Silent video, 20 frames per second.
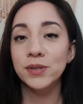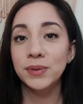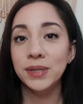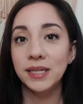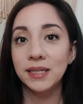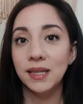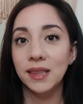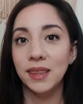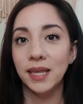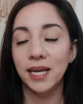you
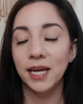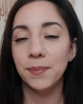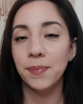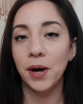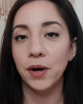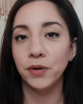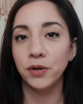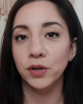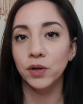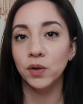need to think
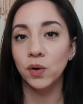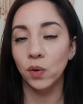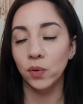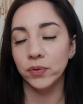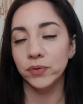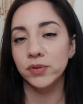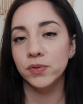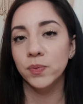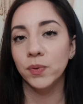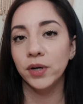about your
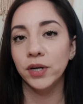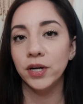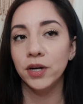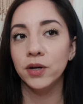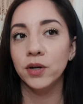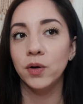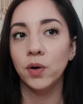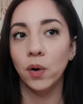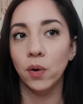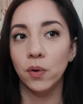goals. What are your
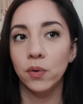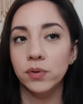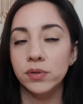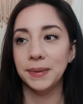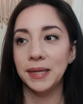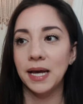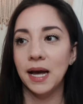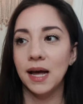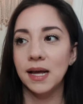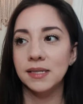goals?
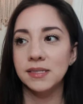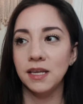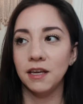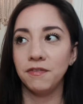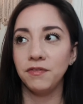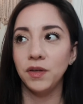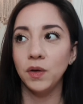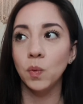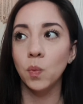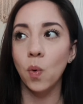Because
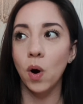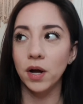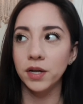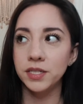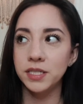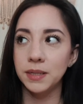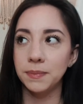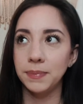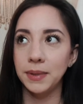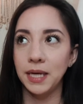if you want
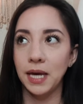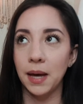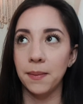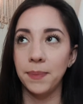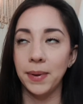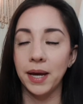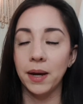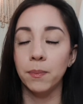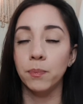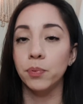to be a
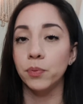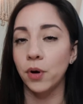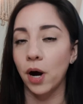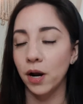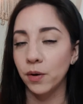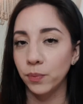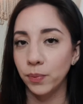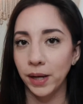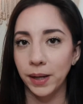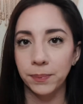big
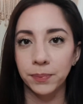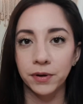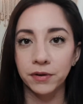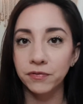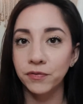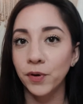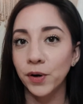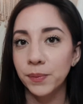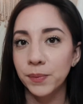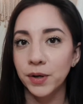Broadway
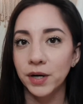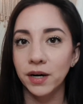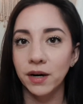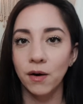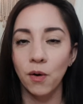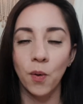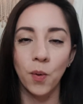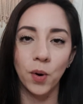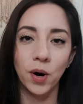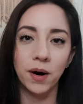
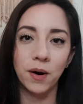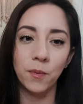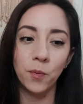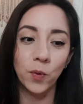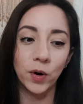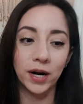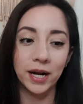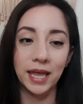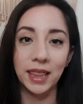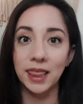performer or
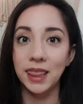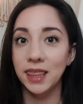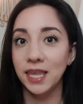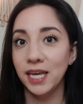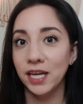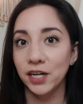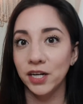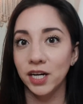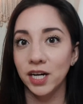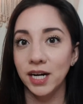work in
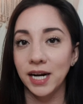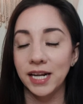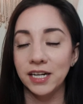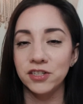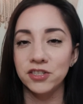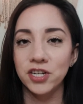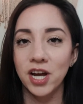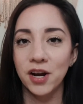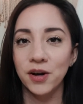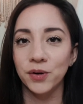theater in
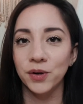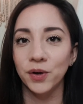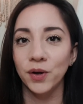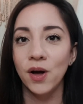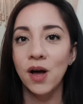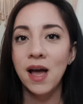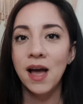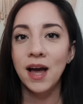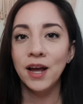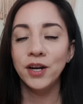general,
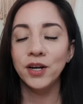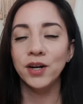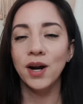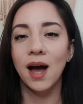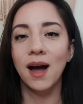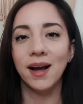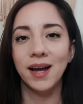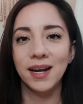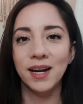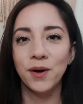you're
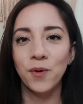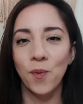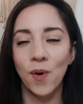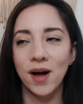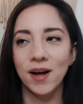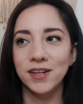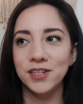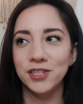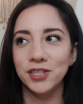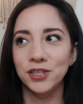not going to
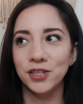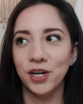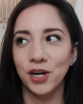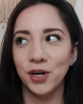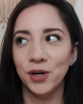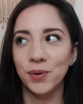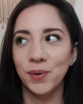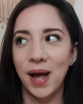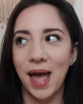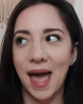want to
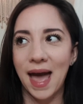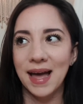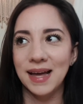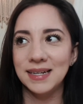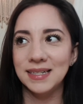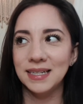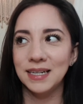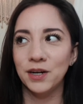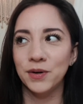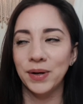go
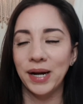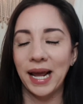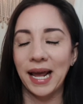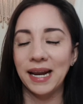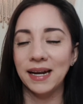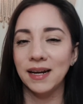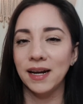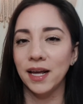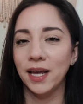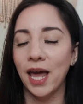and
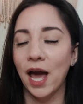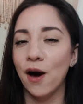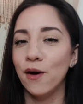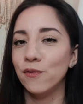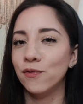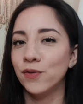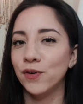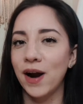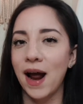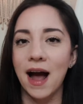create an account
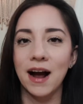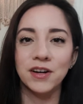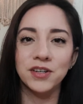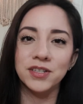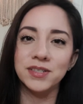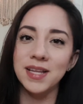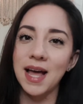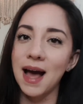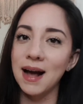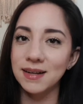for
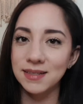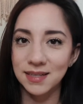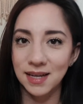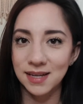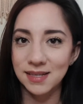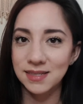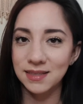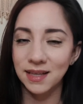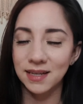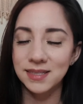Actors
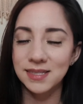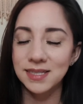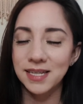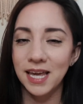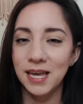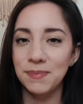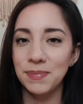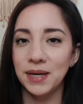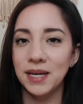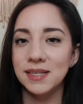Access, let's
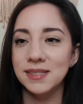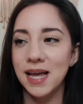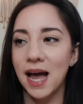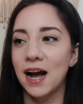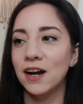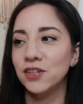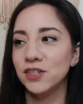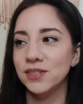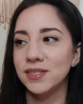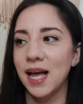say, because
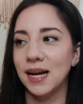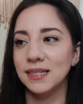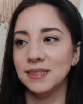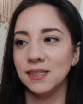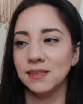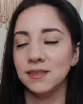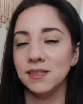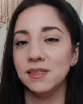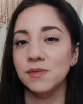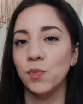Actors
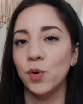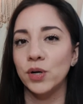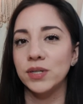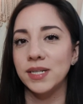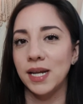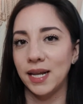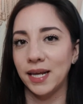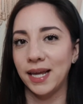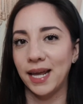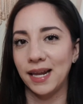Access is more
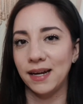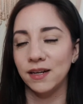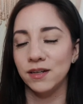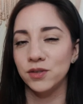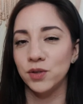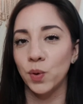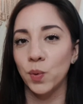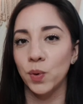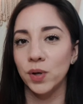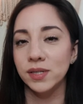dedicated
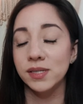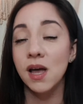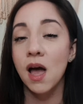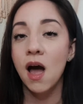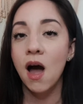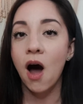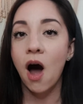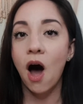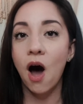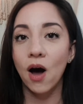towards
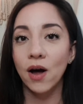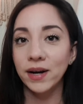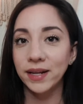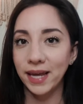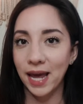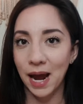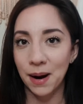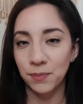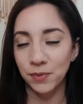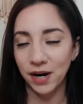
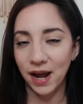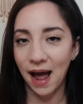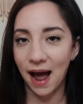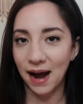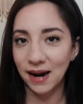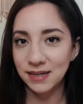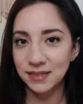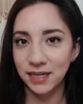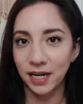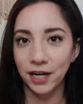on-camera
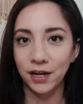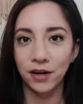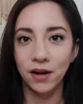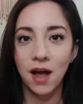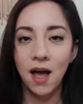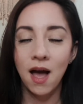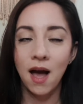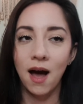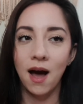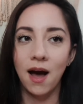acting,
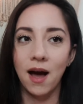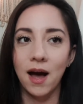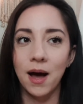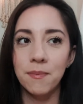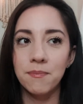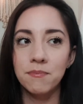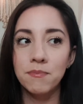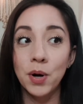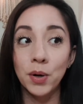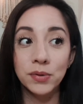
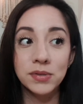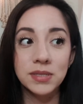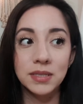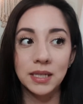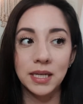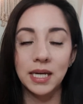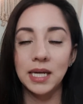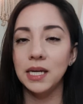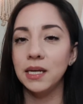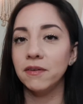
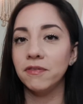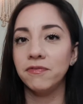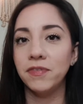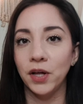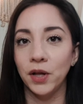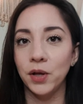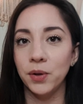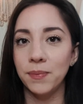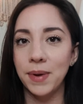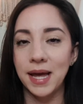mostly
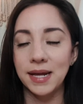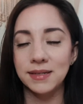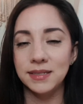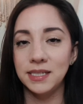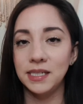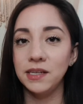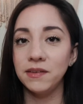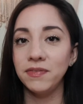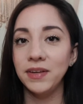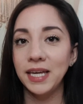film and
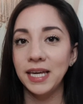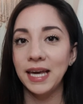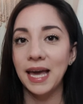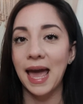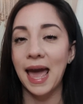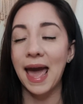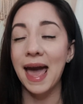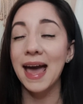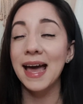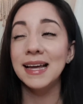TV.
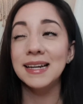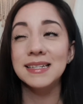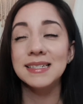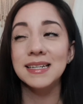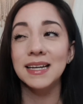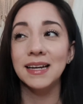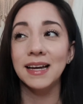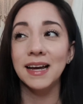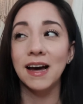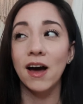And
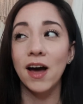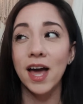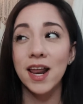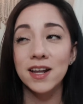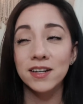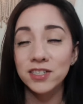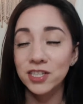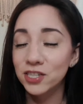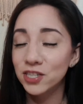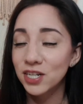in
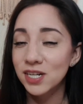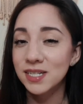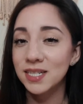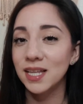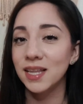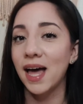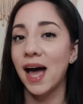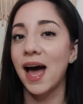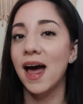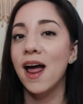addition to
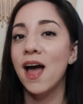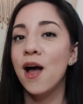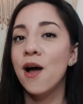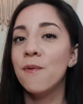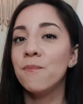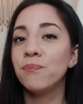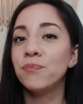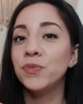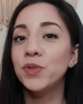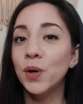that,
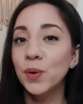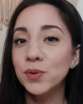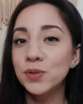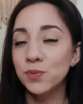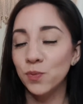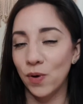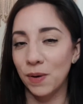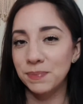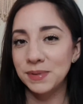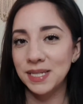those
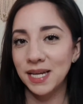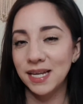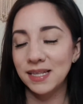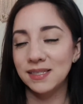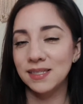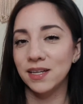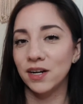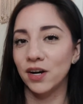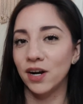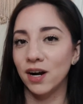websites
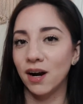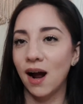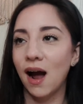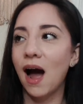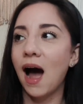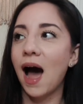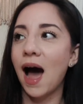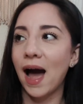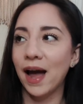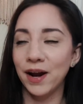that are
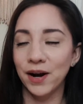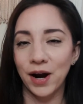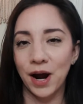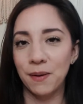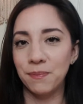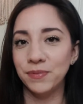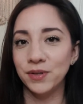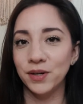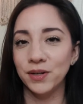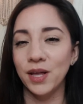higher
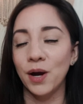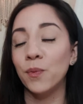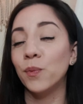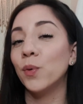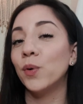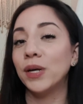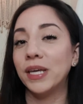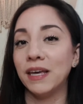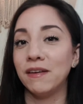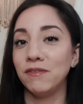up there that
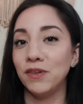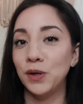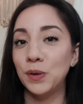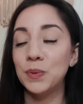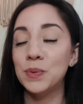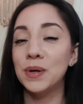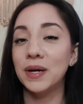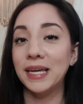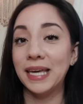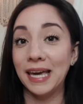will get
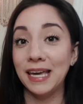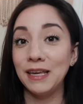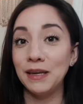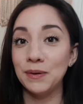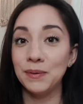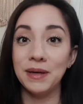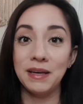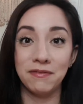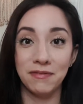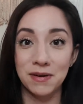
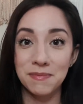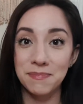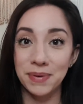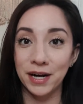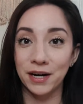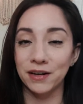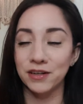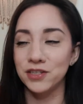you even bigger